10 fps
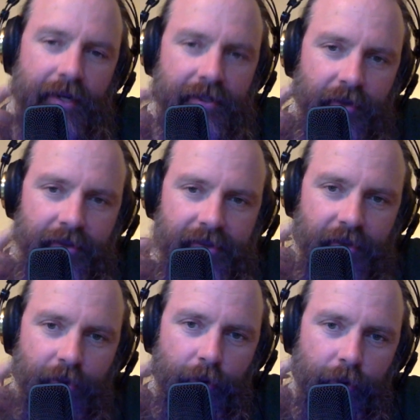saw this
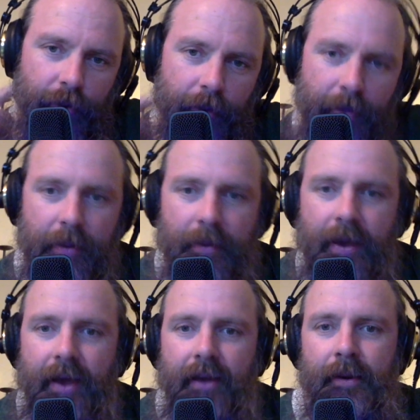other article that made me
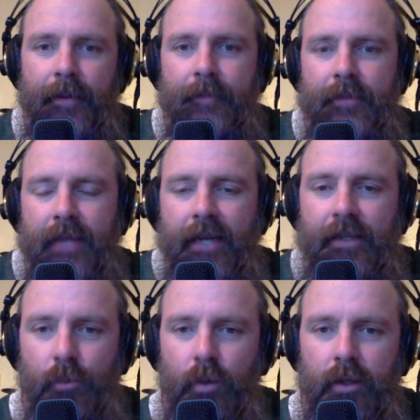mad. Like,
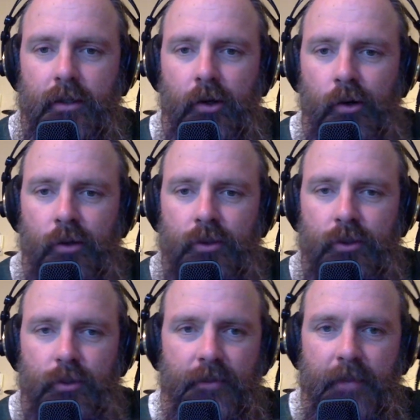this one girl, she
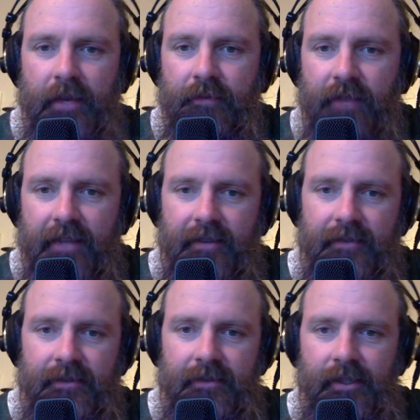was a big vegan,
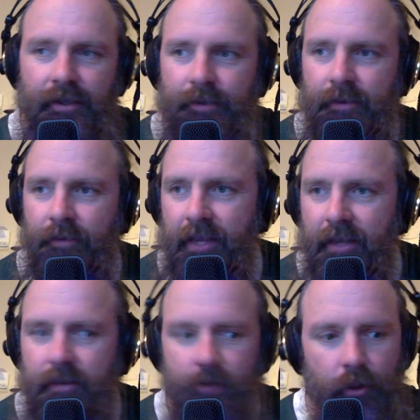you know. And
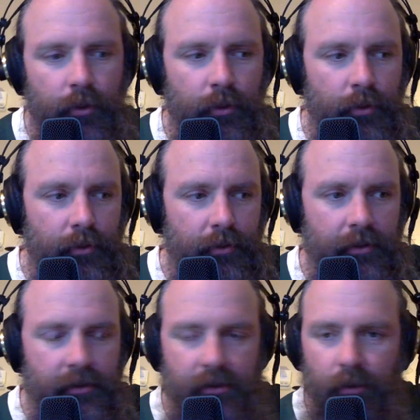vegans are cool. They
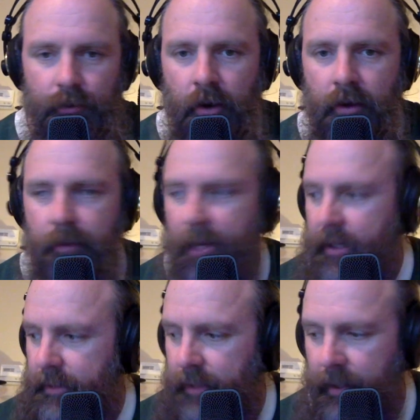just don't talk about
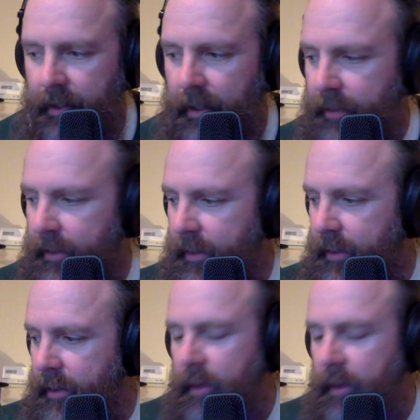it, like, anything.